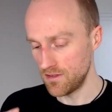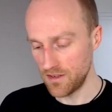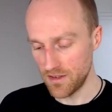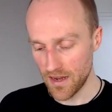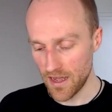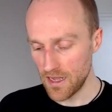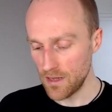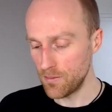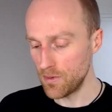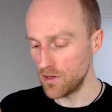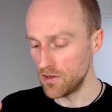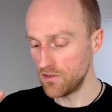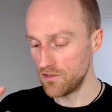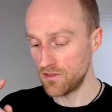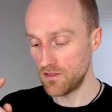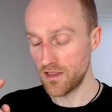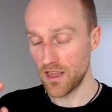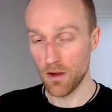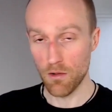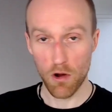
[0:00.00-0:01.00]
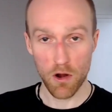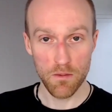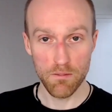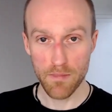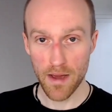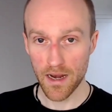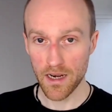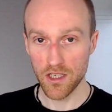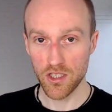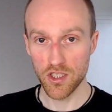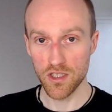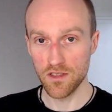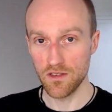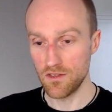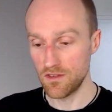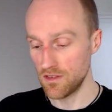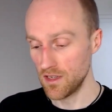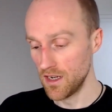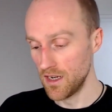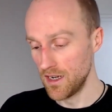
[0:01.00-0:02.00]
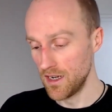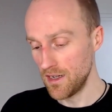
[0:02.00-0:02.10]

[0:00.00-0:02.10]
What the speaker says: neighbours, their own managers,